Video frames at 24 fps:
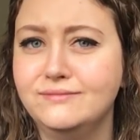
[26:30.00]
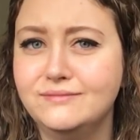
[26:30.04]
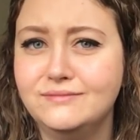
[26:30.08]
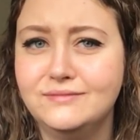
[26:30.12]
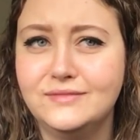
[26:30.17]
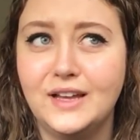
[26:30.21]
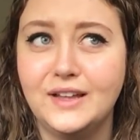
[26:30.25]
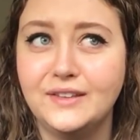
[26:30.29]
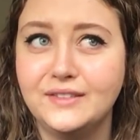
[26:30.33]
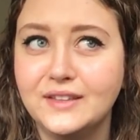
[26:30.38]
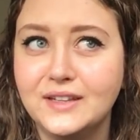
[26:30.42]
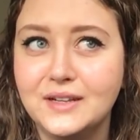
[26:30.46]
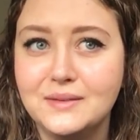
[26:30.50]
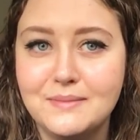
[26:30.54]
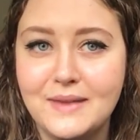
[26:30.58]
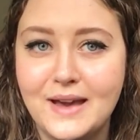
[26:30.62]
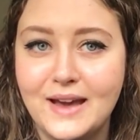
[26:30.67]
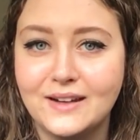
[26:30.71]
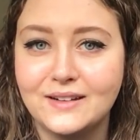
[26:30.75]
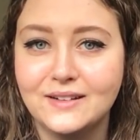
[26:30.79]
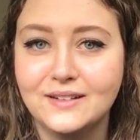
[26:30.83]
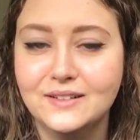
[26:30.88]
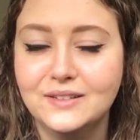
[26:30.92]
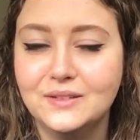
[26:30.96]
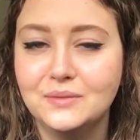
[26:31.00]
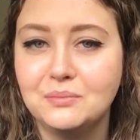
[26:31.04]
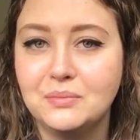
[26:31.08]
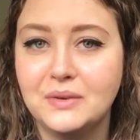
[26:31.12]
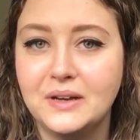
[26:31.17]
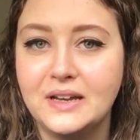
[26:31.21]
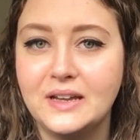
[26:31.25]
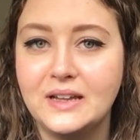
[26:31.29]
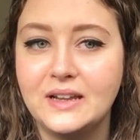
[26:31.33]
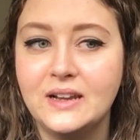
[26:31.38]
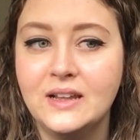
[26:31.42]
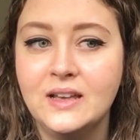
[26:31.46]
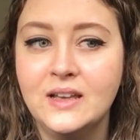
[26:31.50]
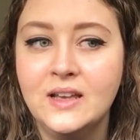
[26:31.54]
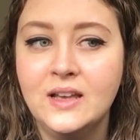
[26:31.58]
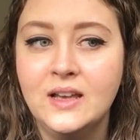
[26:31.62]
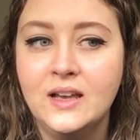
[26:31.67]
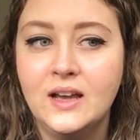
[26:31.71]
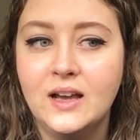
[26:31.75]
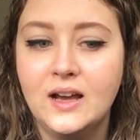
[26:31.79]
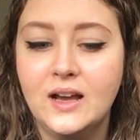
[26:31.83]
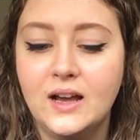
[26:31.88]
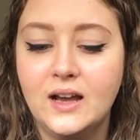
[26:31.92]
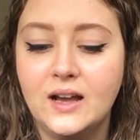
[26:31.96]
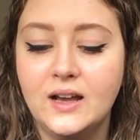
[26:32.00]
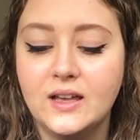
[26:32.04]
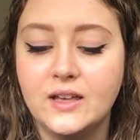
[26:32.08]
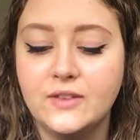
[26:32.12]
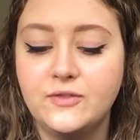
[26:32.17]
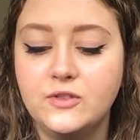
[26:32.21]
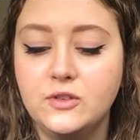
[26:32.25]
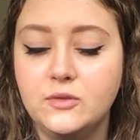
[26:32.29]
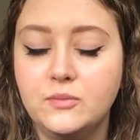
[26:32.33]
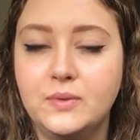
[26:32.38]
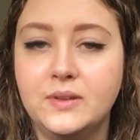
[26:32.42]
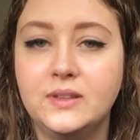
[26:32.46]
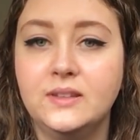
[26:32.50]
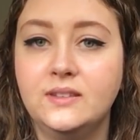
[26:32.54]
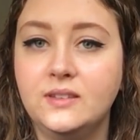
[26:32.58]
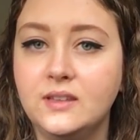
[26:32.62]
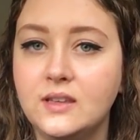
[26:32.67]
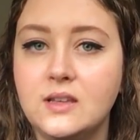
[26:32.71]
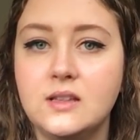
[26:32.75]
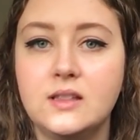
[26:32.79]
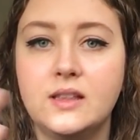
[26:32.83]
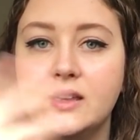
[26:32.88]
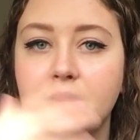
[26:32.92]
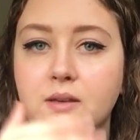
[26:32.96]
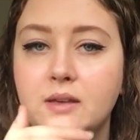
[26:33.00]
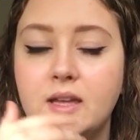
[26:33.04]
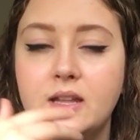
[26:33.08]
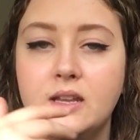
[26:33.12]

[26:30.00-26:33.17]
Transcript: not that it matters, but if you've been seeing like